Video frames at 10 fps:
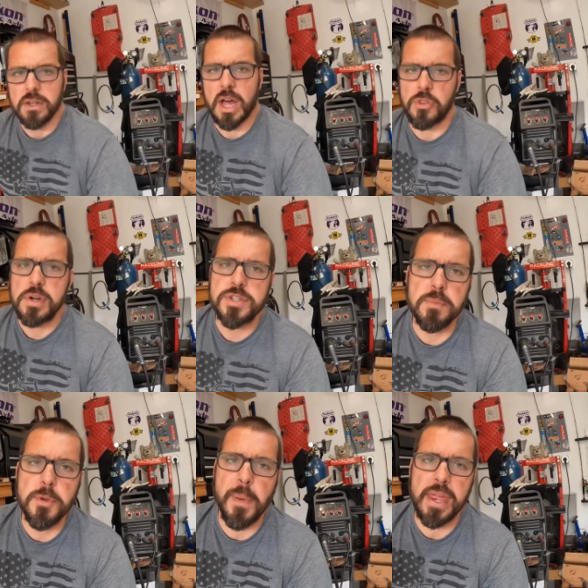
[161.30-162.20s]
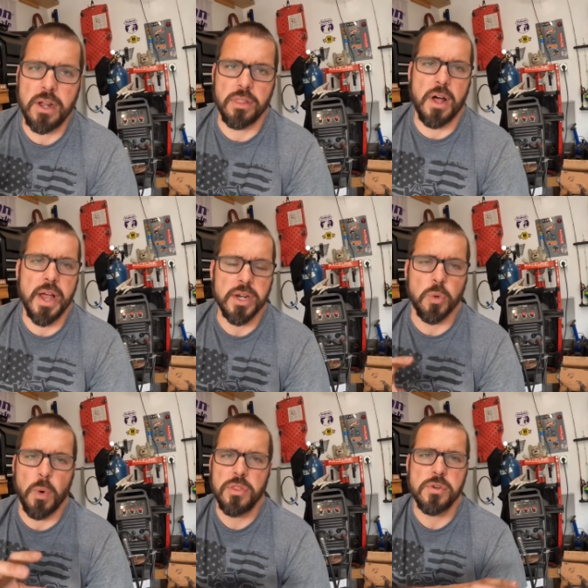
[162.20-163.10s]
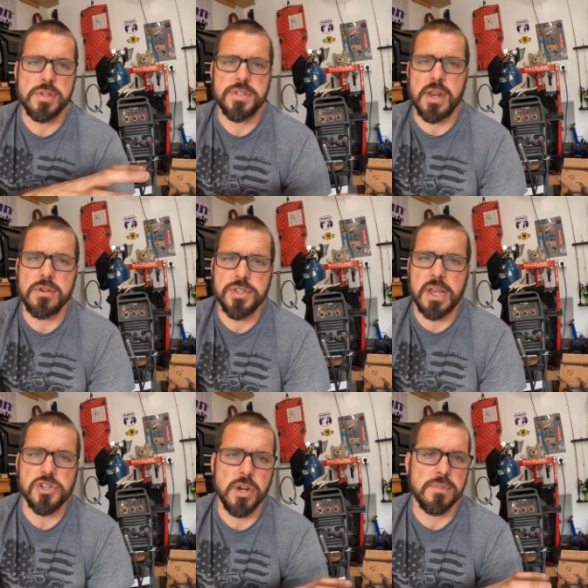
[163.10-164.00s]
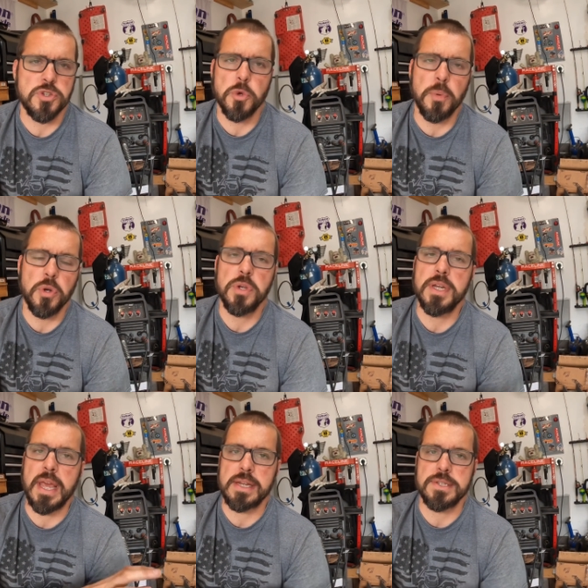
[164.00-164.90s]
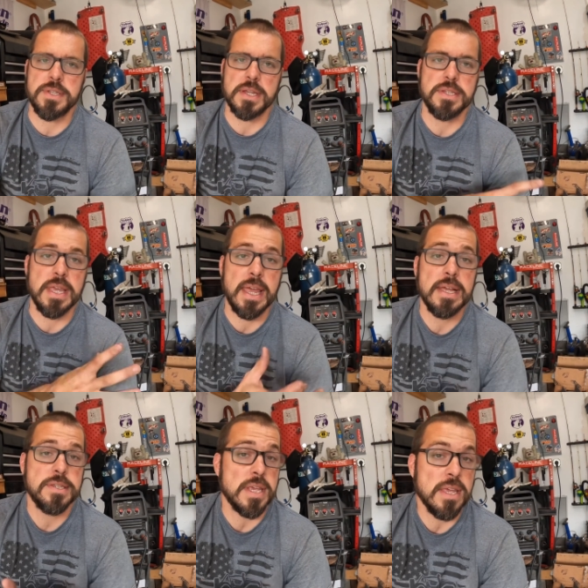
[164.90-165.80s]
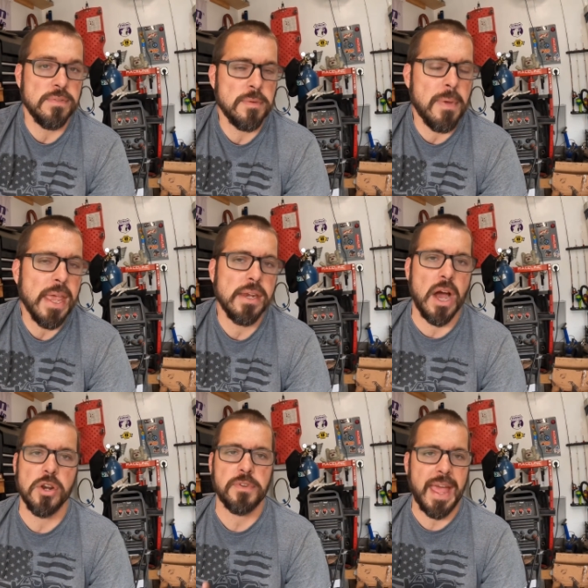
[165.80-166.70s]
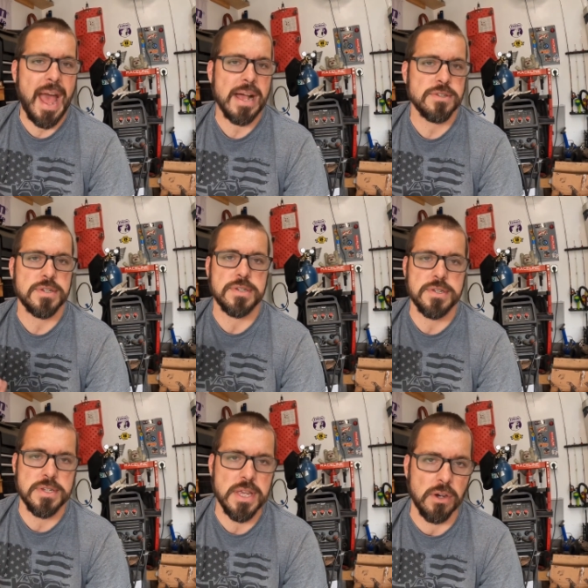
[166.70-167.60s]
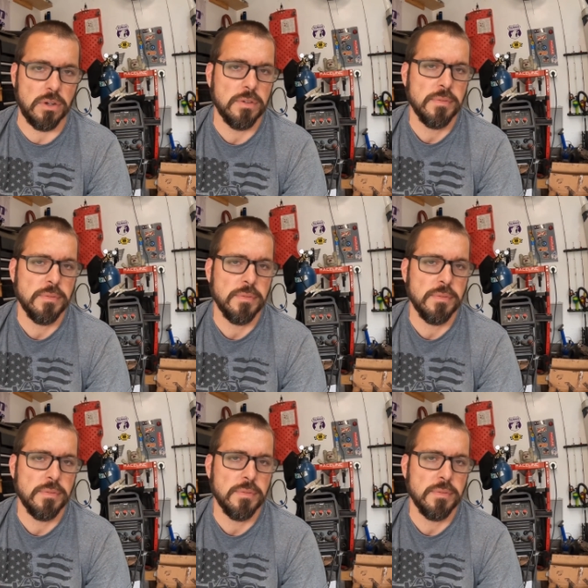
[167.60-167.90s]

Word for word: Now, there is some debate online on whether the center section of a Super Duty Dana 60 is even made out of cast steel.